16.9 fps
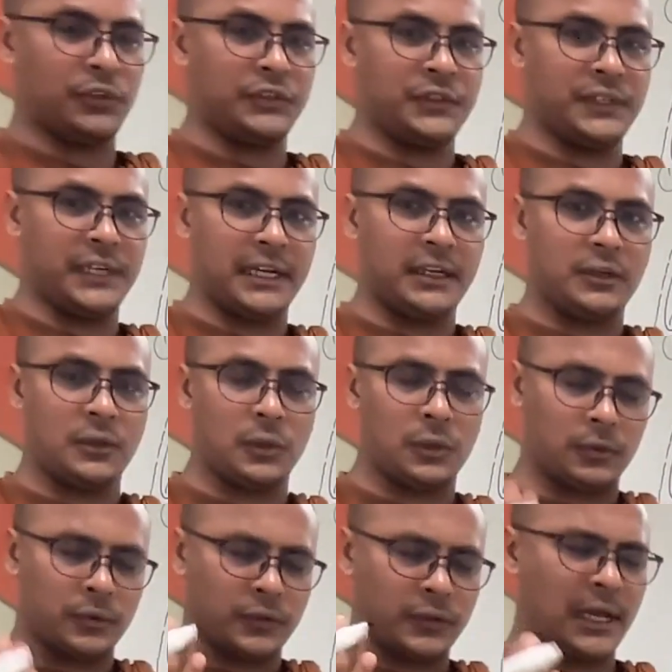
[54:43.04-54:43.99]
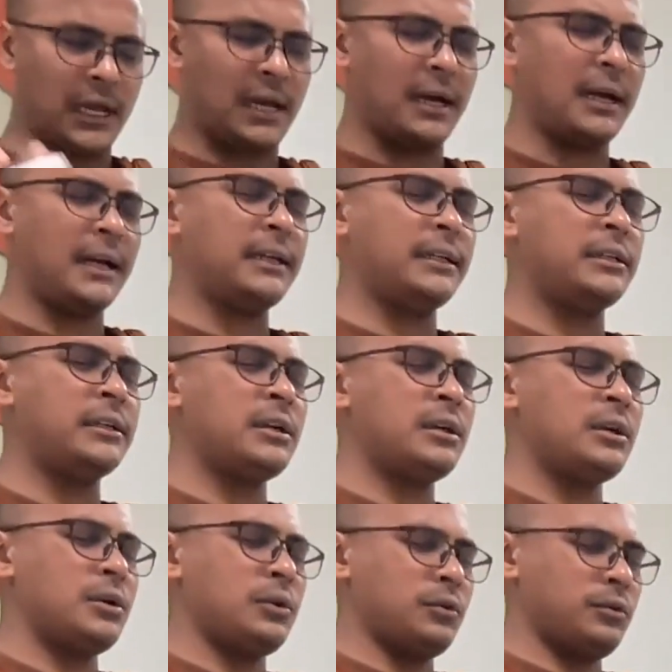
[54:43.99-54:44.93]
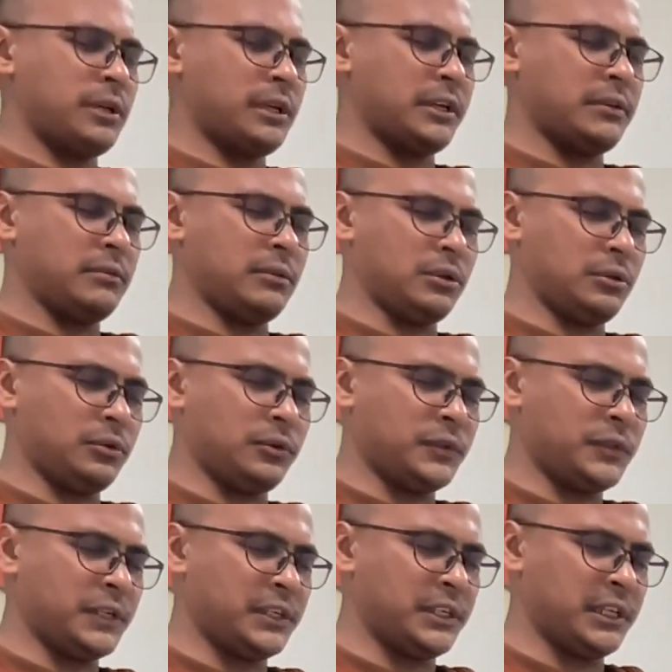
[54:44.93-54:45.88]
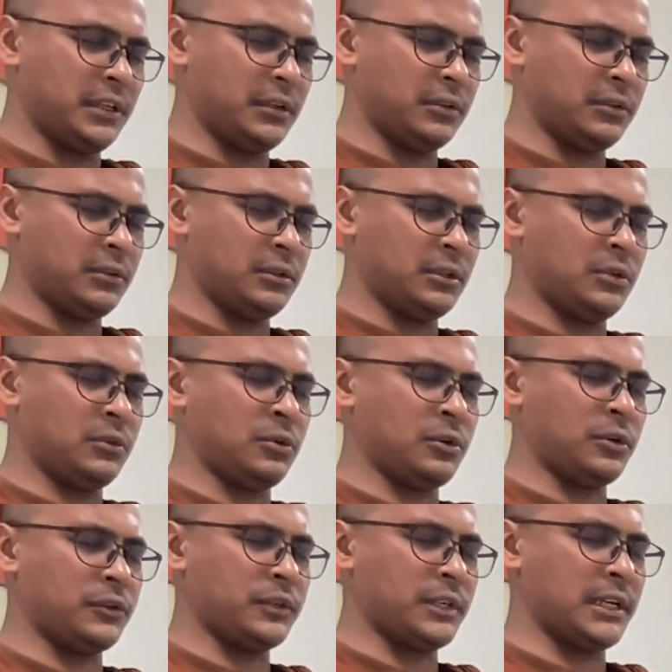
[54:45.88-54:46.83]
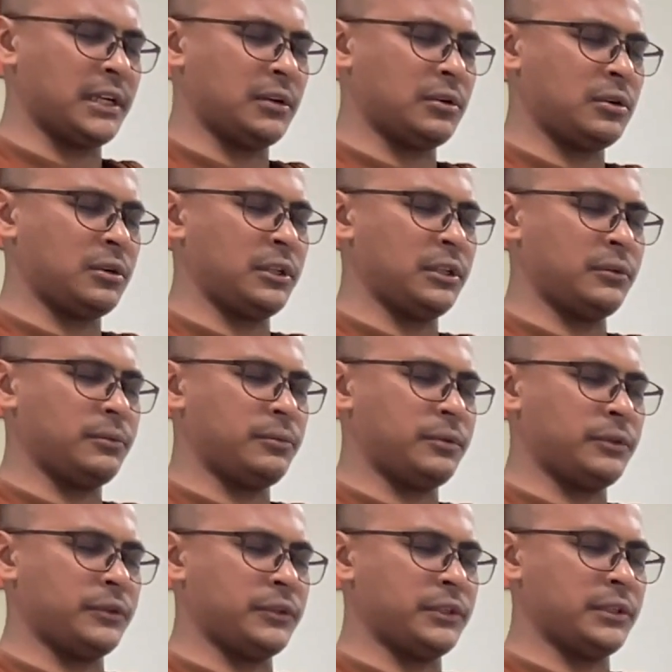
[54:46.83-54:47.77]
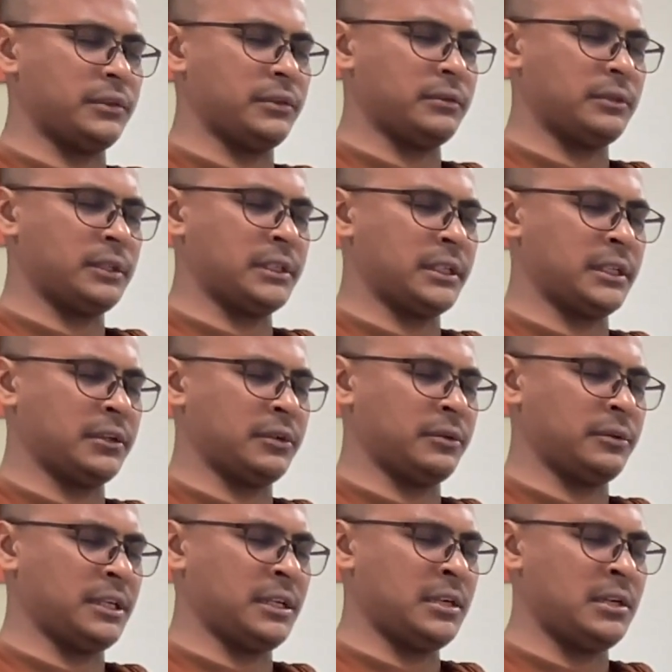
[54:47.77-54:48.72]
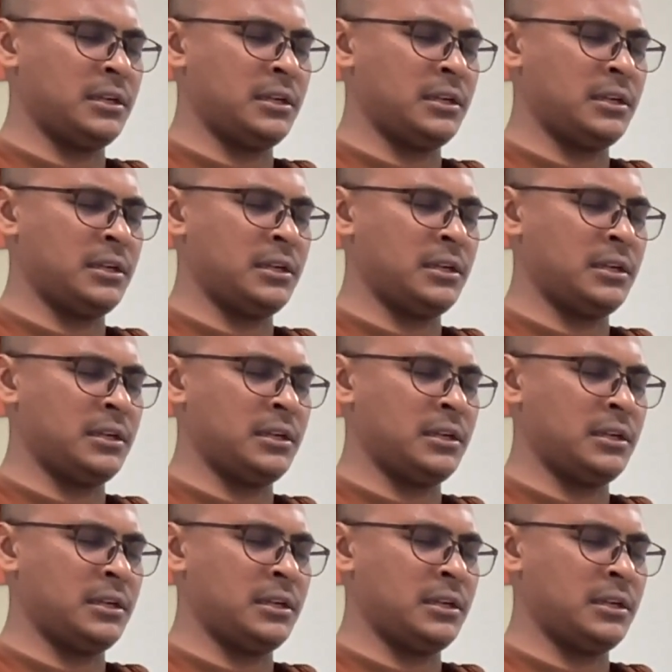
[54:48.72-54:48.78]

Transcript: said, close eye, sitting cross leg or in a position correct way.